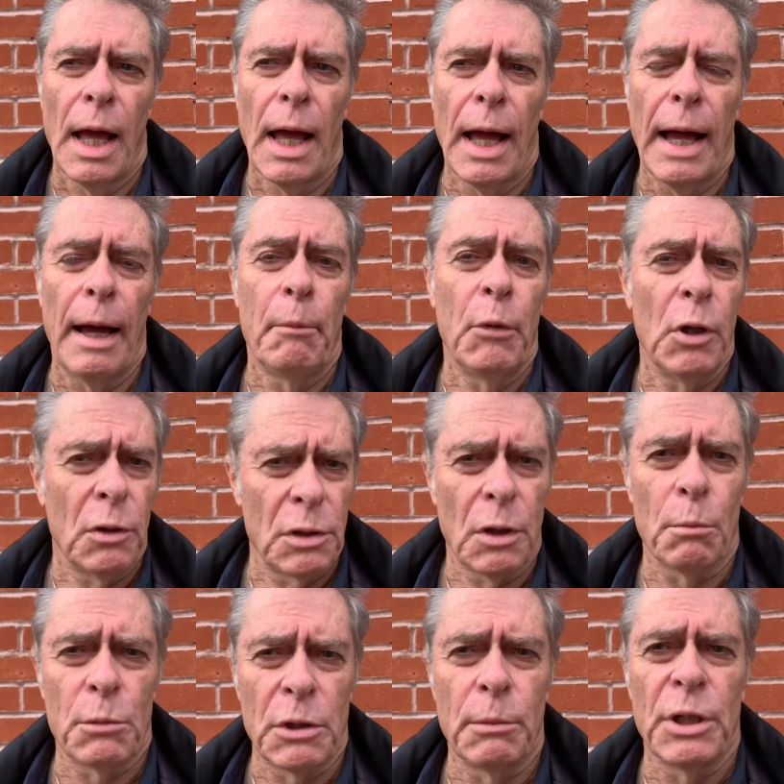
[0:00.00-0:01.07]
I'm not
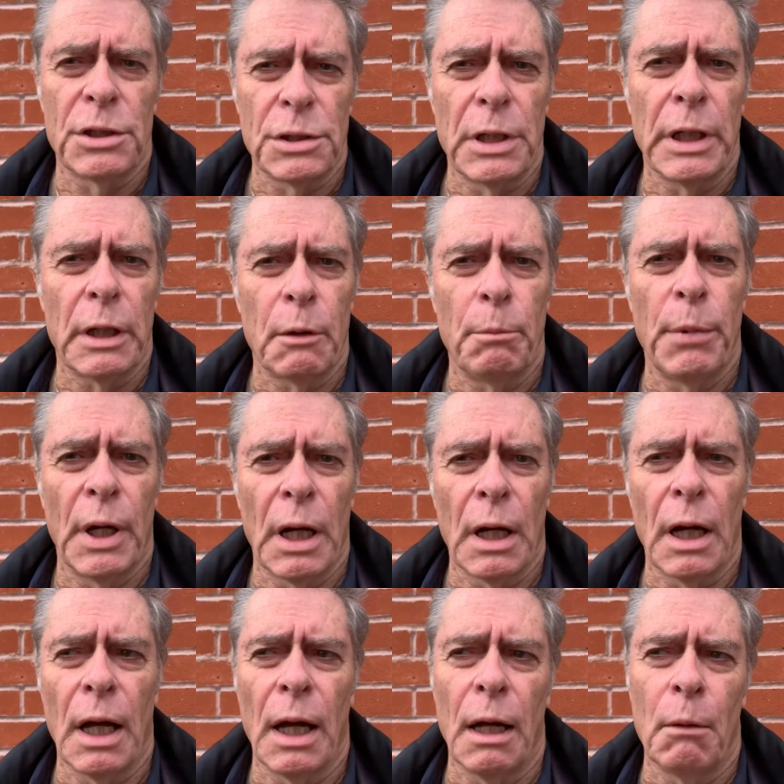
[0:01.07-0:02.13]
optimistic, but
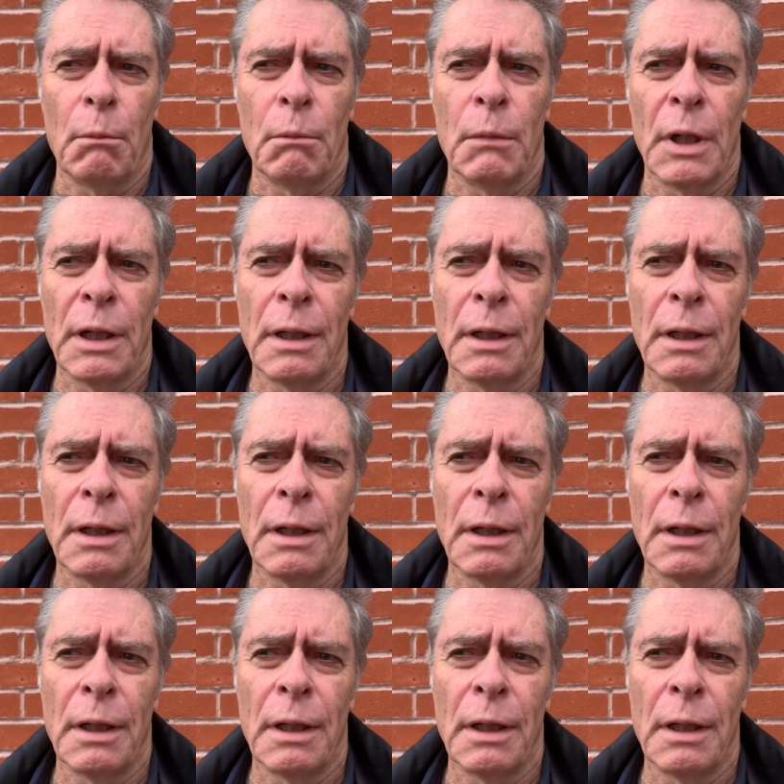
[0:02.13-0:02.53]
I'm